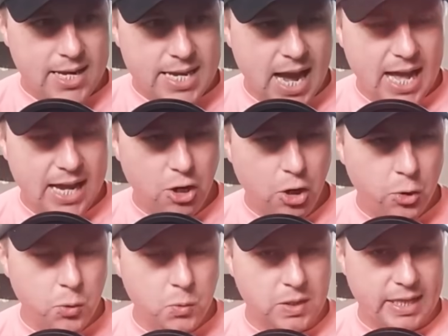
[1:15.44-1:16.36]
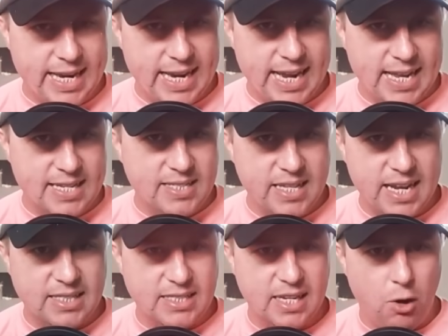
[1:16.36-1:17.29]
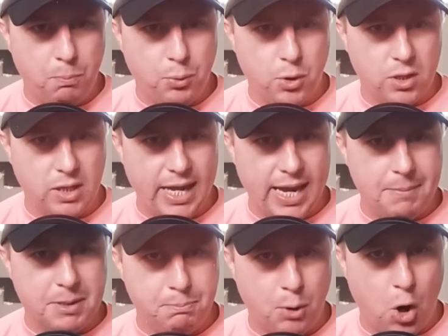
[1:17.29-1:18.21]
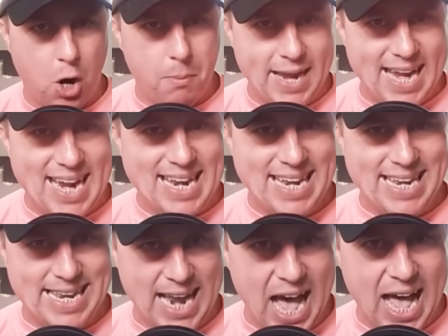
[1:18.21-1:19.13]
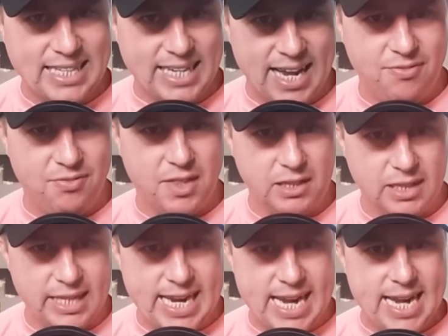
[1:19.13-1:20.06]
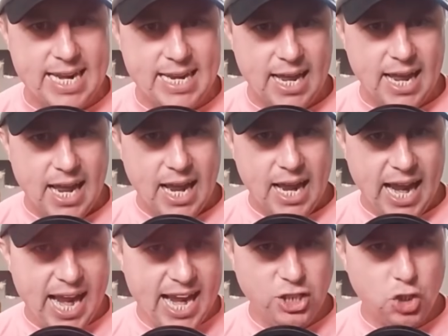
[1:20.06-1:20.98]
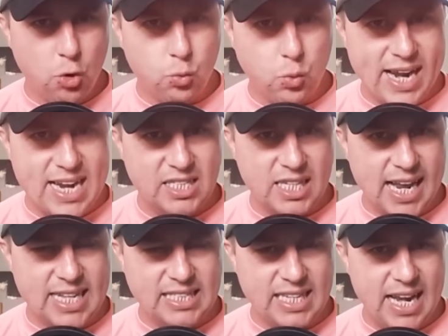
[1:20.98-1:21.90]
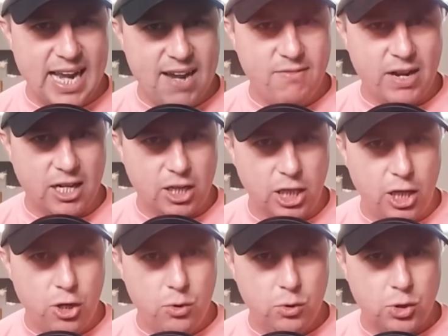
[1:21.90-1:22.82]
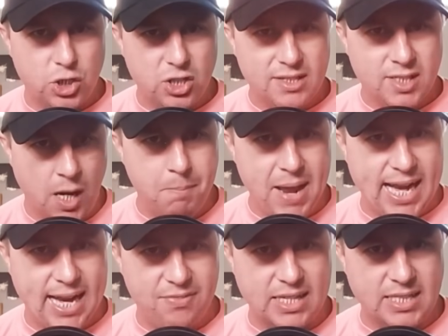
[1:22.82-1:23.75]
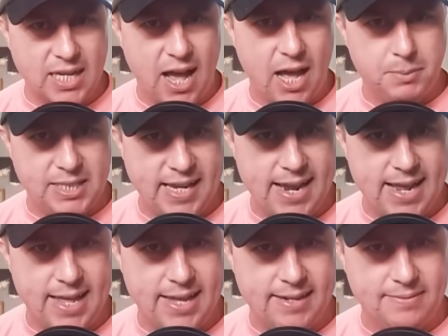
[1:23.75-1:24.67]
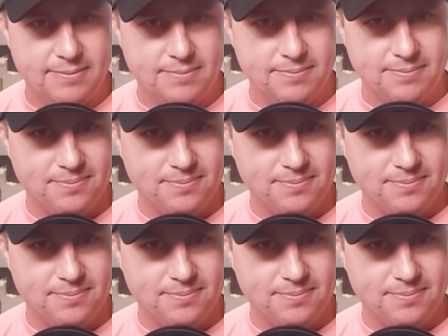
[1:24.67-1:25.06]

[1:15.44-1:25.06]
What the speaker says: Not only is the self-proclaimed Barbie not in the lead, Angel Reese isn't even close to making the top 10.